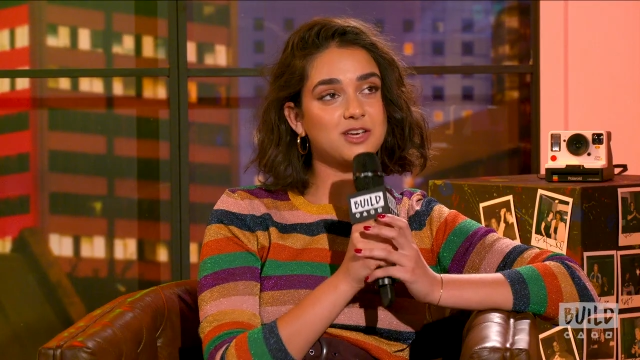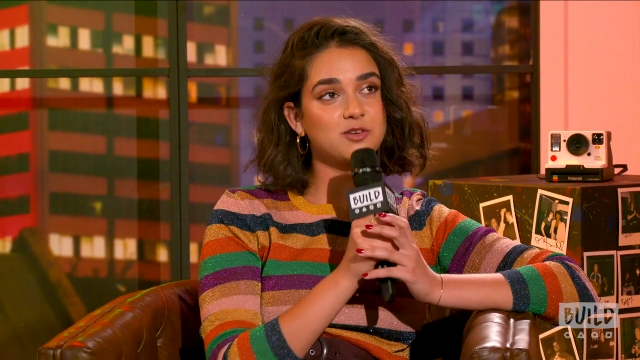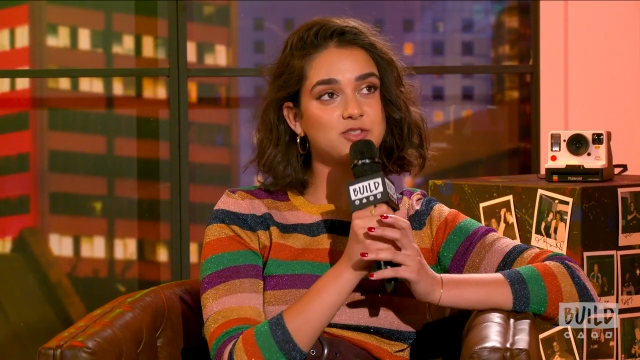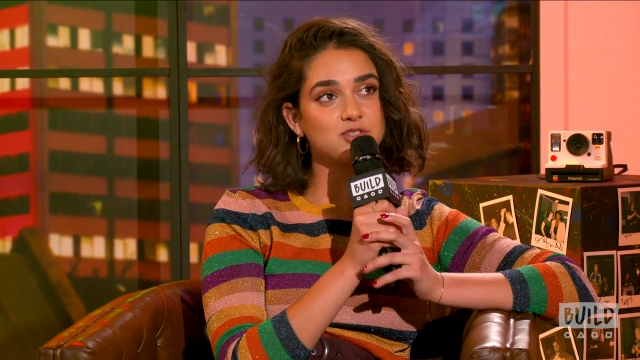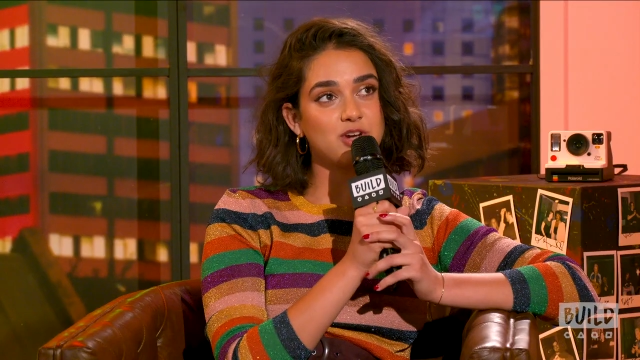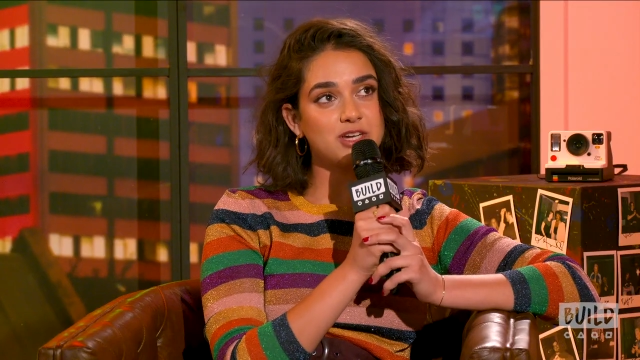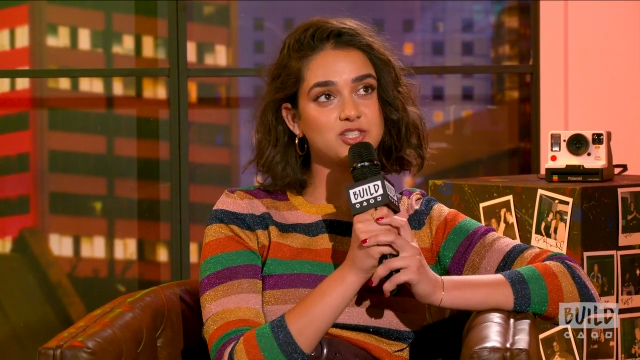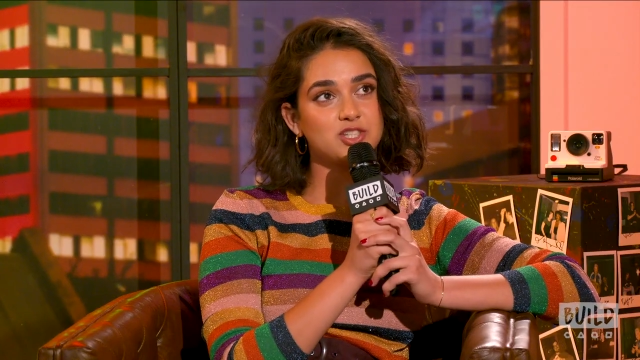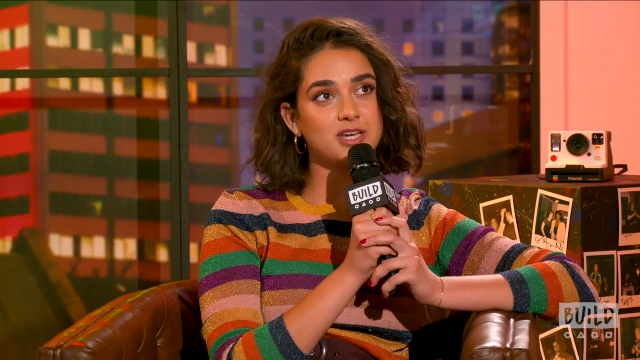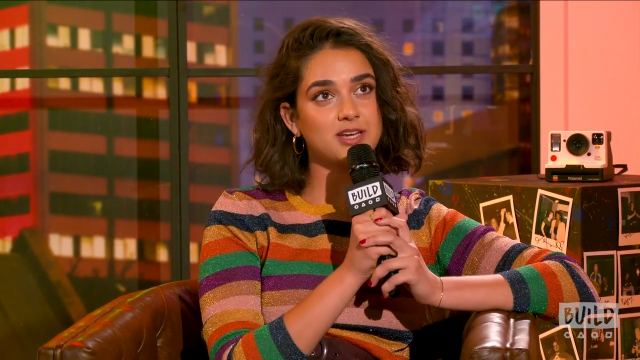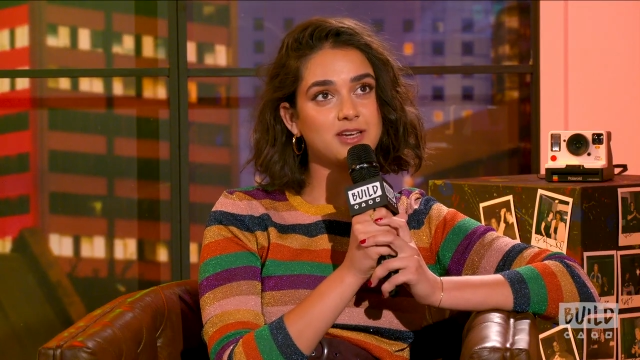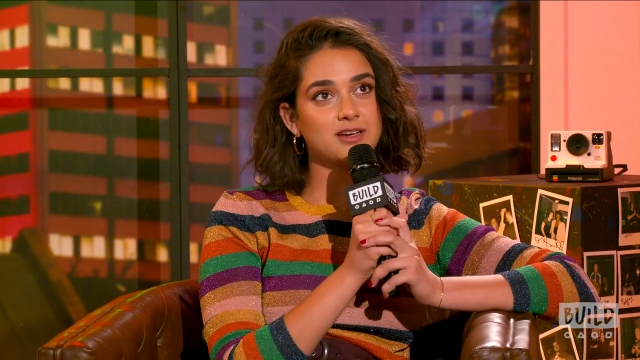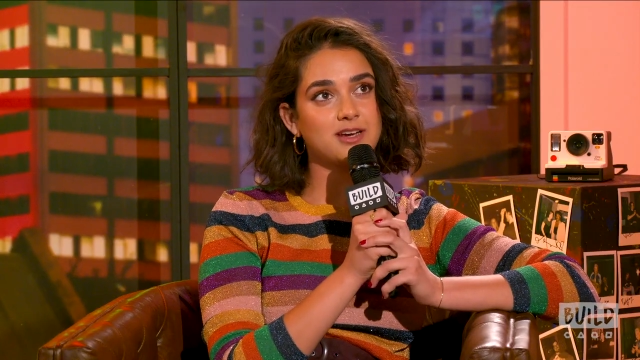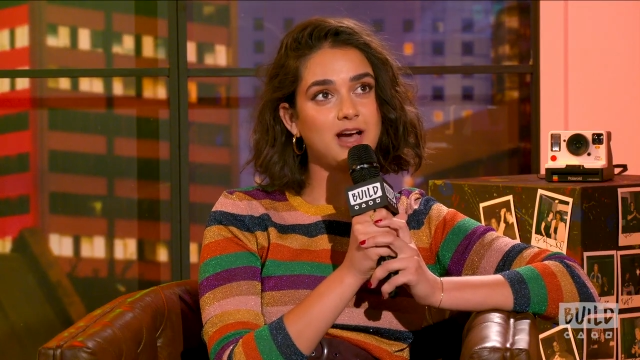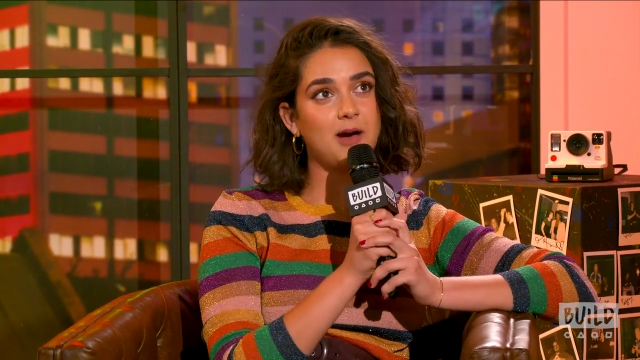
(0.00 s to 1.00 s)
like
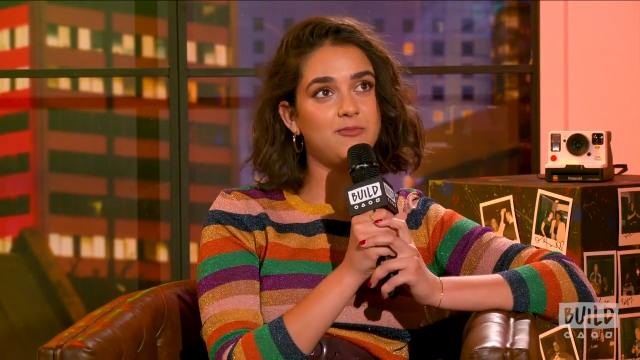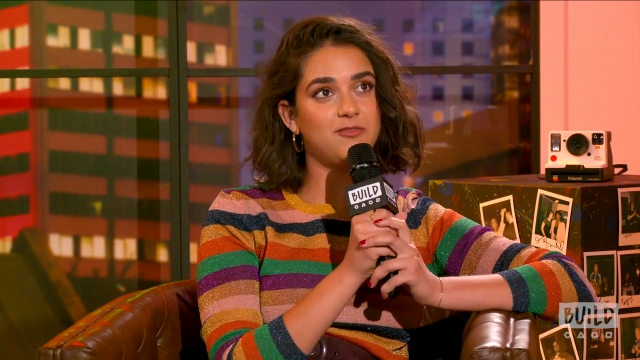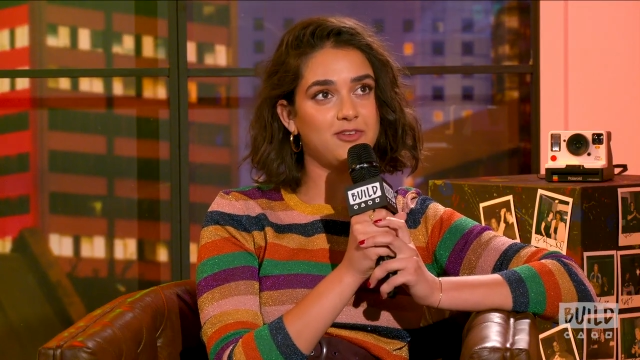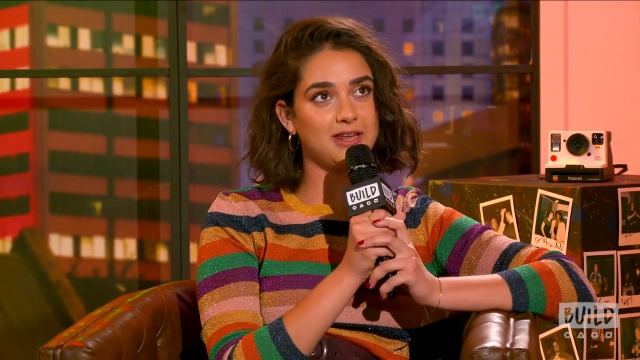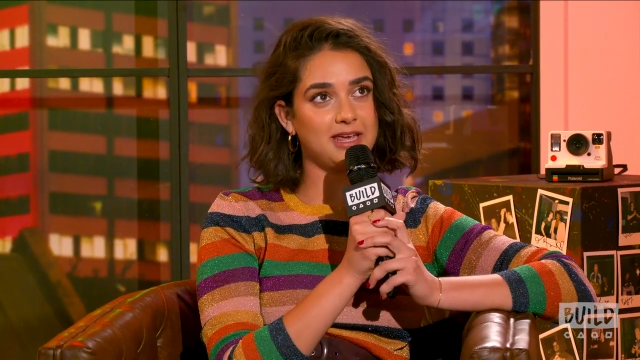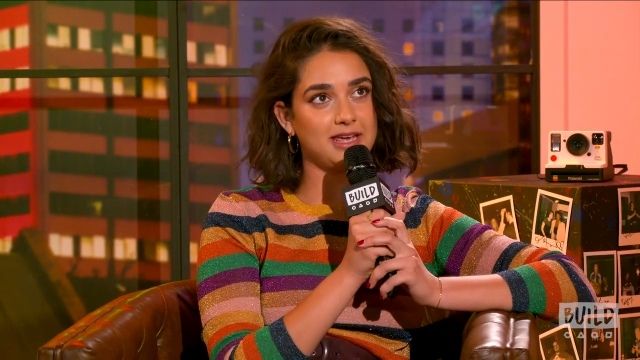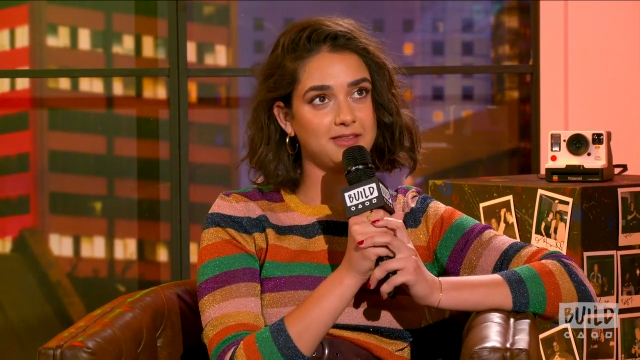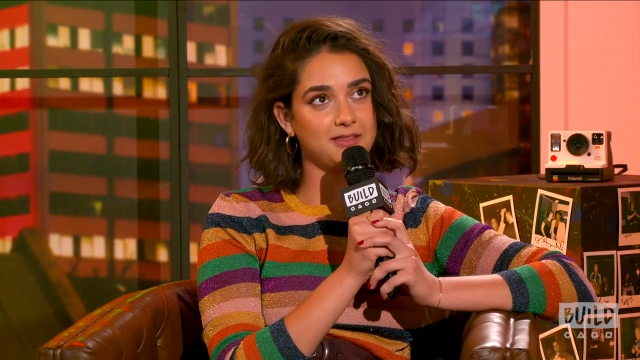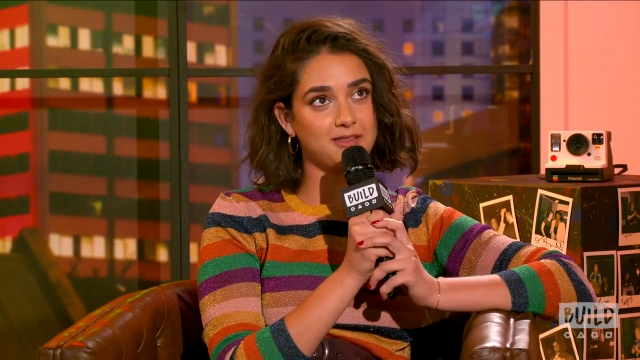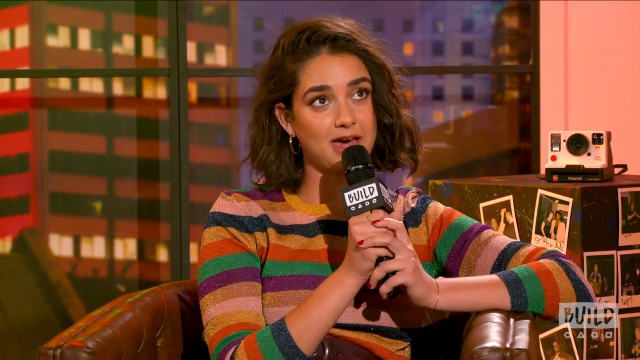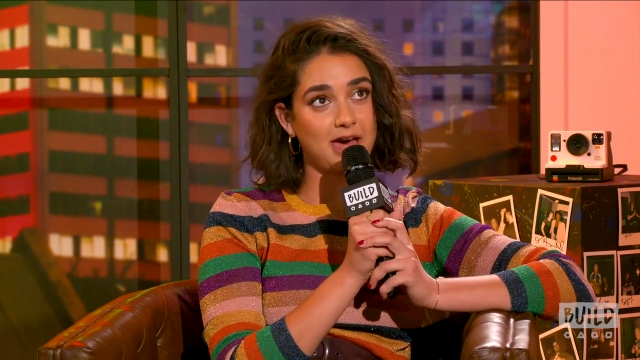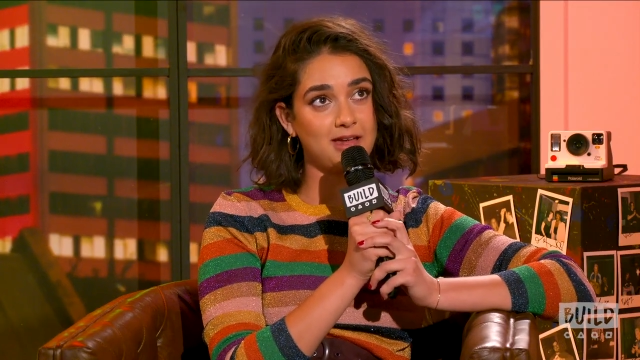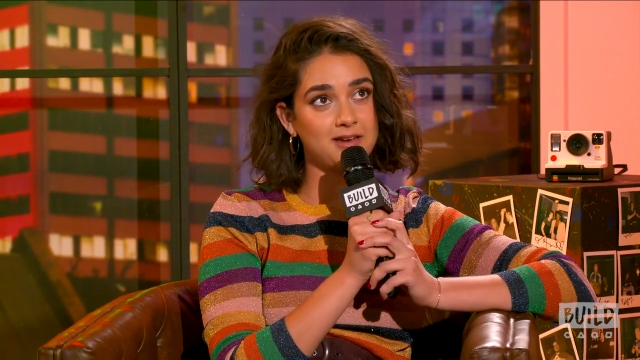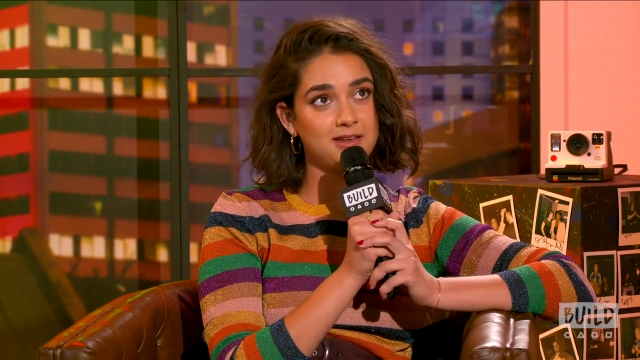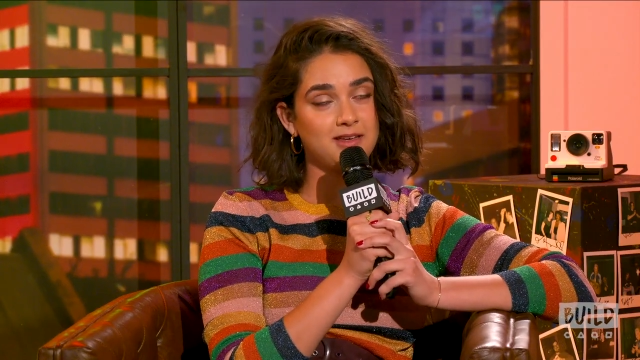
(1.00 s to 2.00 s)
strangely comforting
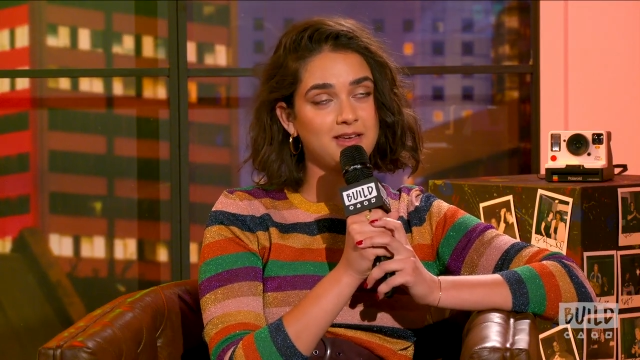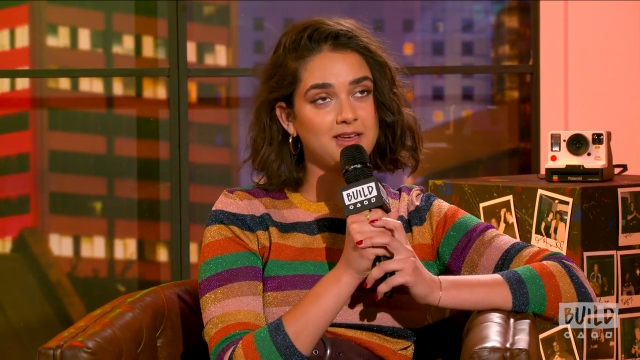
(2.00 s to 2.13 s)
that